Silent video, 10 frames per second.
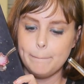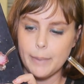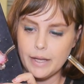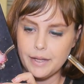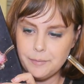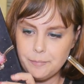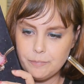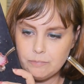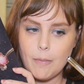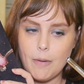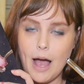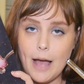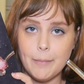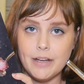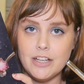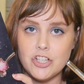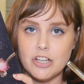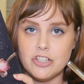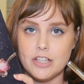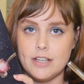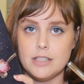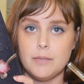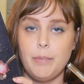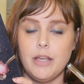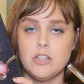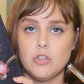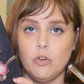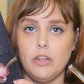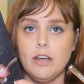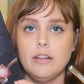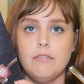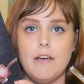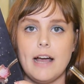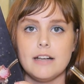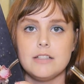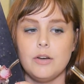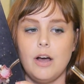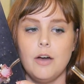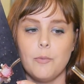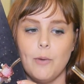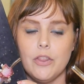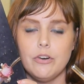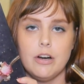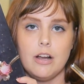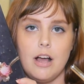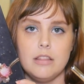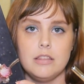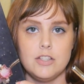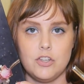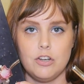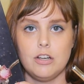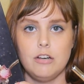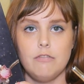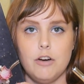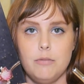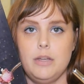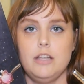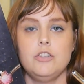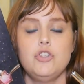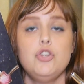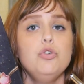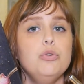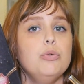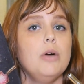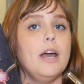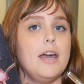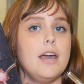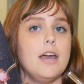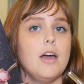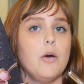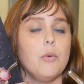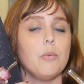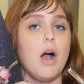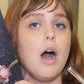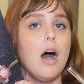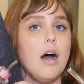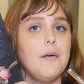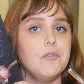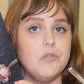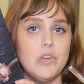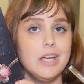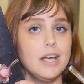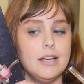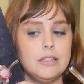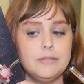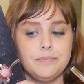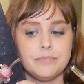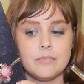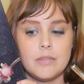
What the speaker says: But I'm going to judge this based solely on the fact on whether or not this could convert me to a raw vegan,